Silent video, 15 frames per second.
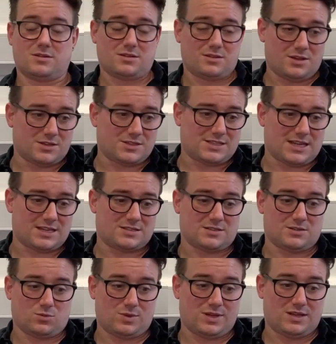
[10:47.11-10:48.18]
third sector
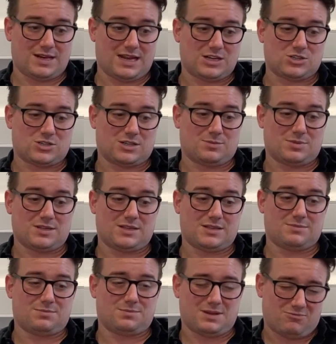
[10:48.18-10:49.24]
that we could actually
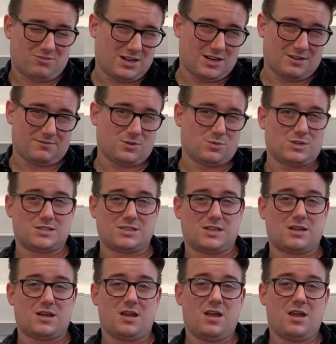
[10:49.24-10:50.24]
be really influencing,